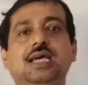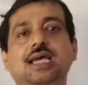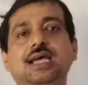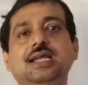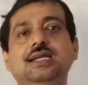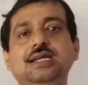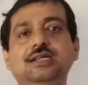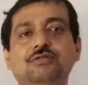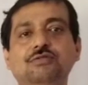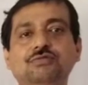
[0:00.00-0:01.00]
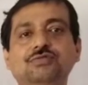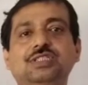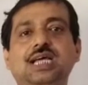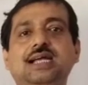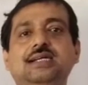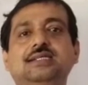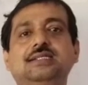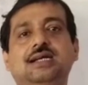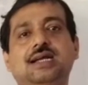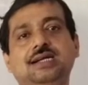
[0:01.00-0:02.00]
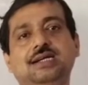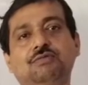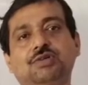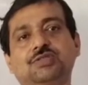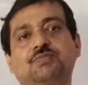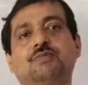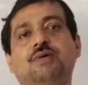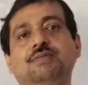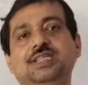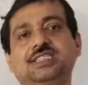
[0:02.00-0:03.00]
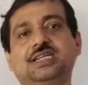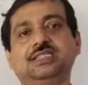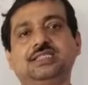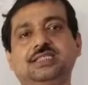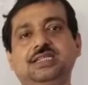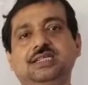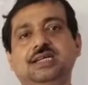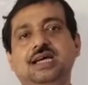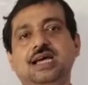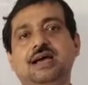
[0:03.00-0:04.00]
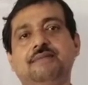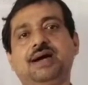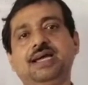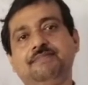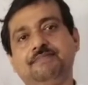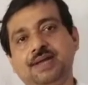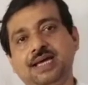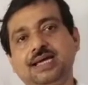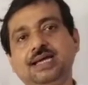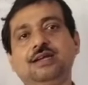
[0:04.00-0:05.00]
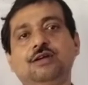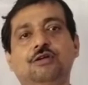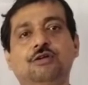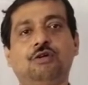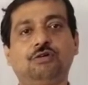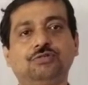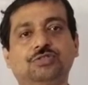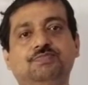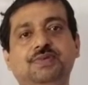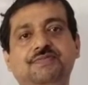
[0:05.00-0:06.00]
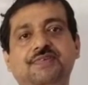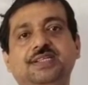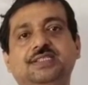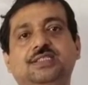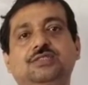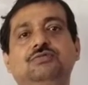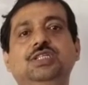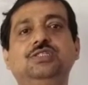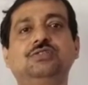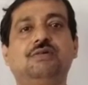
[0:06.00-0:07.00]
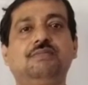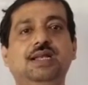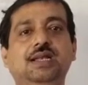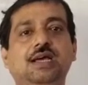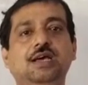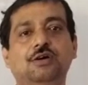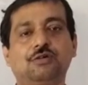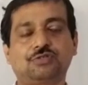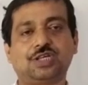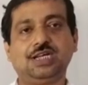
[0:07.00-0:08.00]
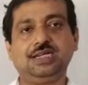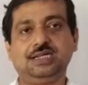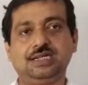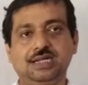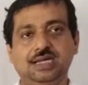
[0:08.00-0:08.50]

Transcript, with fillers: Again, it looks that the title was probably suggested by a play in Lodge's preface to his novel Rosalind